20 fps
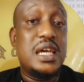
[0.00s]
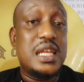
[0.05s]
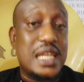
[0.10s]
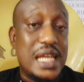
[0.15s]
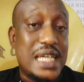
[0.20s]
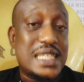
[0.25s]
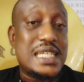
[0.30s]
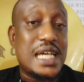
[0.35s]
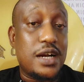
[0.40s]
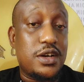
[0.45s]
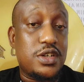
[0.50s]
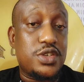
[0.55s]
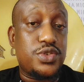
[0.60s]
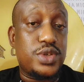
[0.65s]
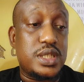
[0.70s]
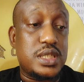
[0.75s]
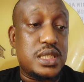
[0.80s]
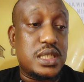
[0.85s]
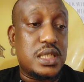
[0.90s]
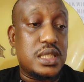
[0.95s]
That's how
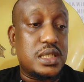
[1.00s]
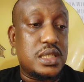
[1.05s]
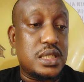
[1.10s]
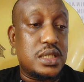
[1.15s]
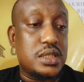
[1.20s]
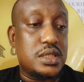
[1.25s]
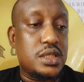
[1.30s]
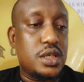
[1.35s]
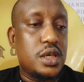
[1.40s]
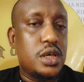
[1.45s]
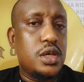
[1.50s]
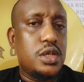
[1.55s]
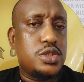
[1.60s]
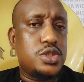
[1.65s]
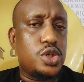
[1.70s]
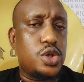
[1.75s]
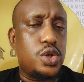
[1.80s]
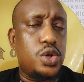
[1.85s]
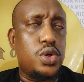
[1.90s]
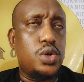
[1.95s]
crazy it is.
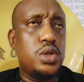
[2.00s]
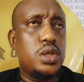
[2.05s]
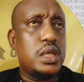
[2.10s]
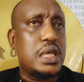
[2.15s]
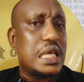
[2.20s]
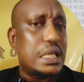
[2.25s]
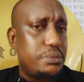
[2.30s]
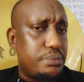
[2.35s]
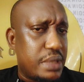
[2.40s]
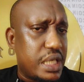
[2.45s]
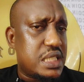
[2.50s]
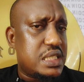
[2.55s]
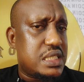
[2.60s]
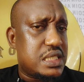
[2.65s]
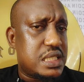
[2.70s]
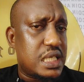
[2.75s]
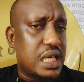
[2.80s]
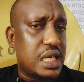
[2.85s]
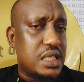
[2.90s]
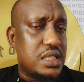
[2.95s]
So it made
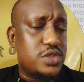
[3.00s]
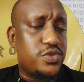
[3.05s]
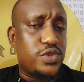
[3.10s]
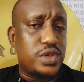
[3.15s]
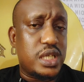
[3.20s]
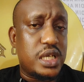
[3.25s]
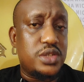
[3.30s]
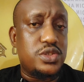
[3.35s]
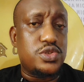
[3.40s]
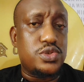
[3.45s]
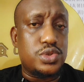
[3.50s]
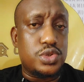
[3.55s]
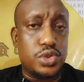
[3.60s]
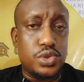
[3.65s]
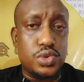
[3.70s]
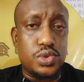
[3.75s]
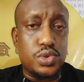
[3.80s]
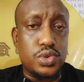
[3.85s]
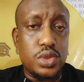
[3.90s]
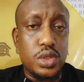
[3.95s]
sense for them to
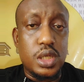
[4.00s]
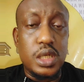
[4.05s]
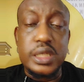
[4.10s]
do